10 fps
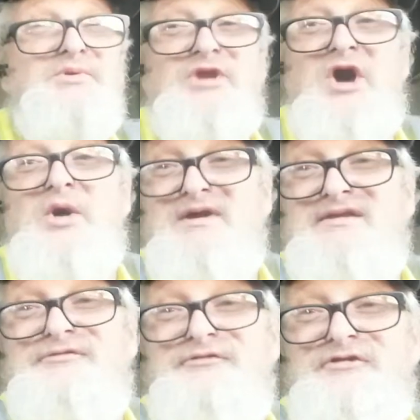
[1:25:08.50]
would always
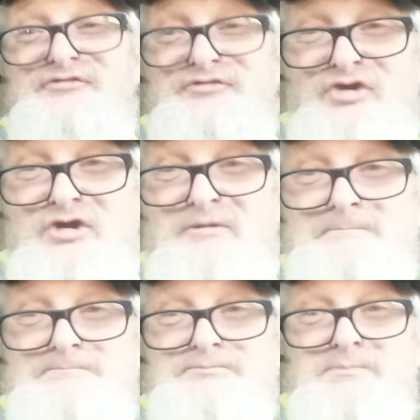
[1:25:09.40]
feel full,
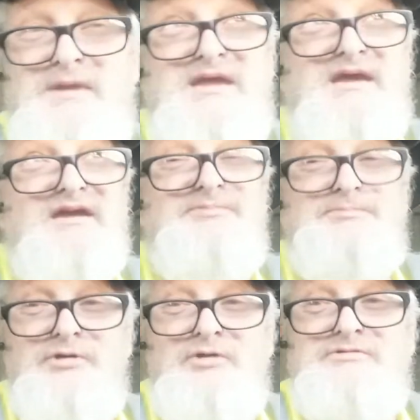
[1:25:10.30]
because
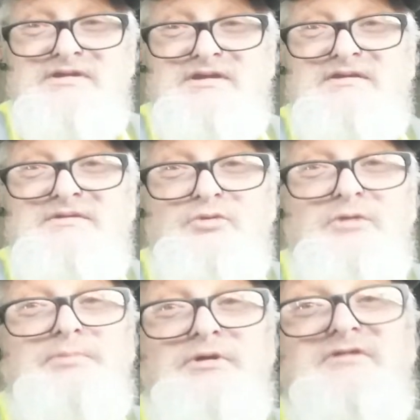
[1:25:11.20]
protein will
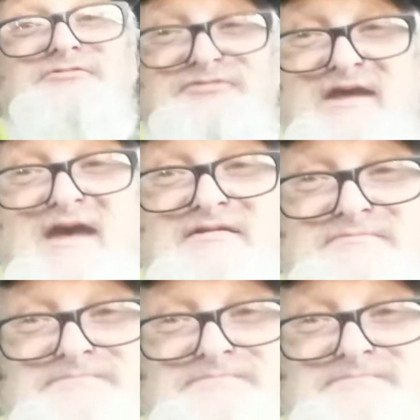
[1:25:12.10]
burn fat.